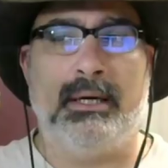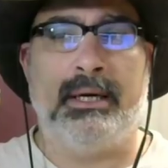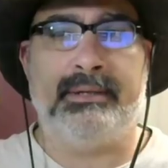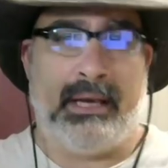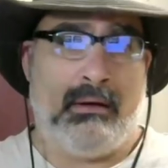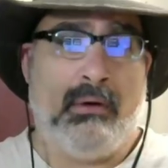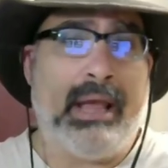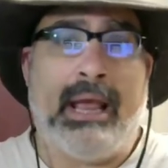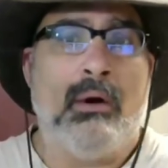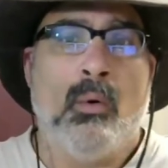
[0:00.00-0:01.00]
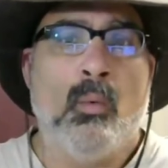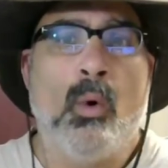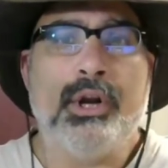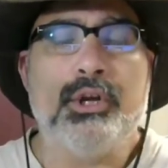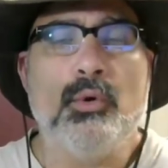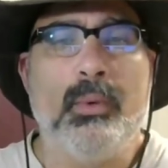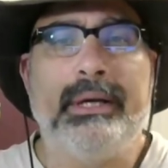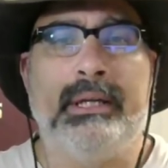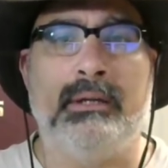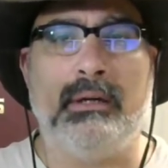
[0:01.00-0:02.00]
and say, okay, what are you willing
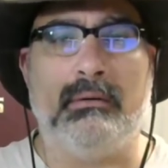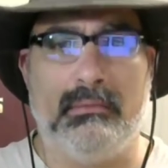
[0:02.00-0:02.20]
to do?